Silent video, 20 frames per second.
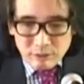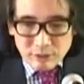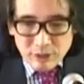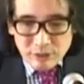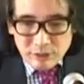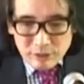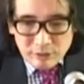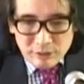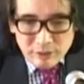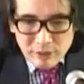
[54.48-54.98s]

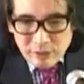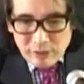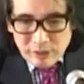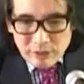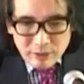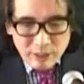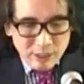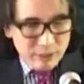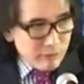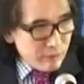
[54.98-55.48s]
These three
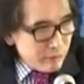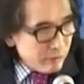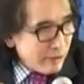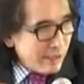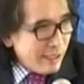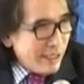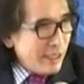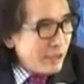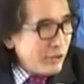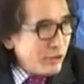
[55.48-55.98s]
then
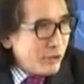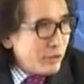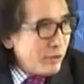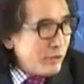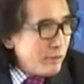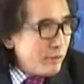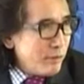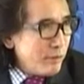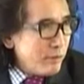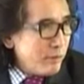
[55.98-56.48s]
relate
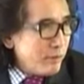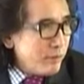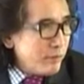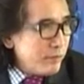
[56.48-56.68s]
to